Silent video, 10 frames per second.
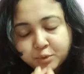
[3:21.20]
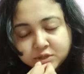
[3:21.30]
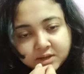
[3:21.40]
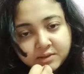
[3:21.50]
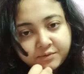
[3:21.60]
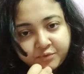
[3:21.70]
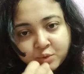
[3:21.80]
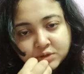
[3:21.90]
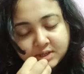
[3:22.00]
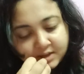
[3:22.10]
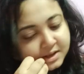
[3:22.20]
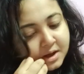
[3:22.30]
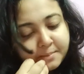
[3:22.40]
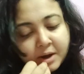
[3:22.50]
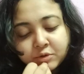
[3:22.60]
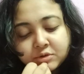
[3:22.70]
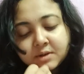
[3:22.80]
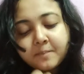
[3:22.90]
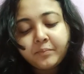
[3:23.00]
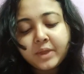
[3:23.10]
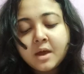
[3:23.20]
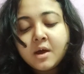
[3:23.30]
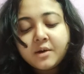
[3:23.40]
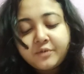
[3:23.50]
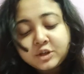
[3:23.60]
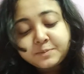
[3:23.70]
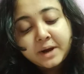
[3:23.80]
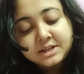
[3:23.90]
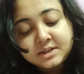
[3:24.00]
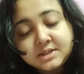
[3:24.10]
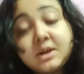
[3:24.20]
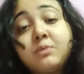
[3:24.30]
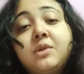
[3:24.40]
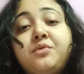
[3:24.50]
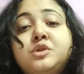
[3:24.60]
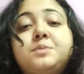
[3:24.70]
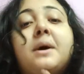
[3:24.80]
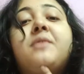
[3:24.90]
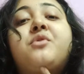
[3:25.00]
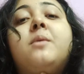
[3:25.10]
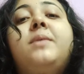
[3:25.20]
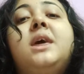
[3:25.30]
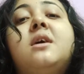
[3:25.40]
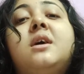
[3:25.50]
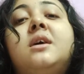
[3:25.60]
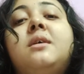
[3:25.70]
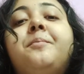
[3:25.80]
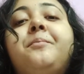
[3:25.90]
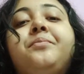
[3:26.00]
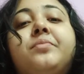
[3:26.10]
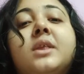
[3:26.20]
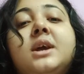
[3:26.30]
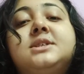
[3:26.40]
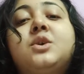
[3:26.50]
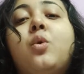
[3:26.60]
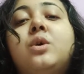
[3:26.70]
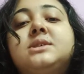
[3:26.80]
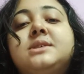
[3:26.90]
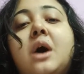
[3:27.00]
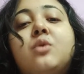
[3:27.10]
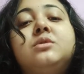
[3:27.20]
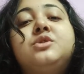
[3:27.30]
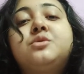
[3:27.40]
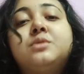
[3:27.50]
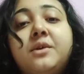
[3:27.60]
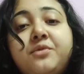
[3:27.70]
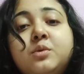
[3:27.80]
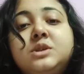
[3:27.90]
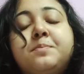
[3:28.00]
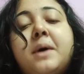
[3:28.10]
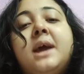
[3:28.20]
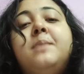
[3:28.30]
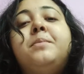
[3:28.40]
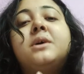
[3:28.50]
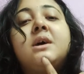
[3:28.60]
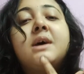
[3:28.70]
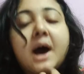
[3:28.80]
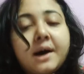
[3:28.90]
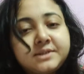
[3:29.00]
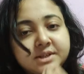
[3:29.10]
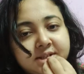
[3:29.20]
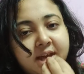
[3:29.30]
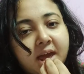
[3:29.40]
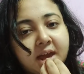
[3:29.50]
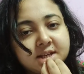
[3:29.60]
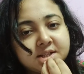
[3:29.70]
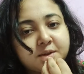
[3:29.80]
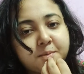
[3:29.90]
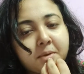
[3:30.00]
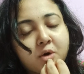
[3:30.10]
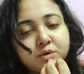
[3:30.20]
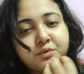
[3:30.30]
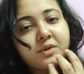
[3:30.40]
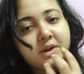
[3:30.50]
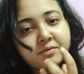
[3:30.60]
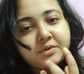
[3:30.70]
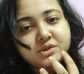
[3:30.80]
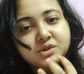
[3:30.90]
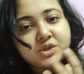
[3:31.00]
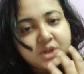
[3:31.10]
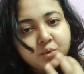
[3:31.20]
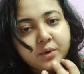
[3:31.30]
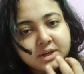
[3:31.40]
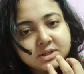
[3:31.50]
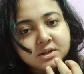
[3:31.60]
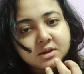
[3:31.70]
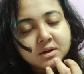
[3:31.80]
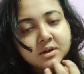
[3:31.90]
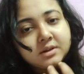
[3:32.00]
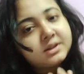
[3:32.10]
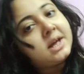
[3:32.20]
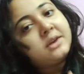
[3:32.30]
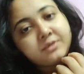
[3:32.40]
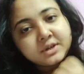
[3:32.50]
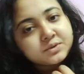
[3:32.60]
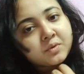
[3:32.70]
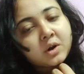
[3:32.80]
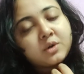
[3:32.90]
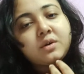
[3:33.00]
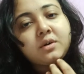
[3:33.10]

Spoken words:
the food in our mouth. Food passes down the food pipe. From here it goes down through the food pipe. After taking it in the mouth, we just chew it. Then we swallow.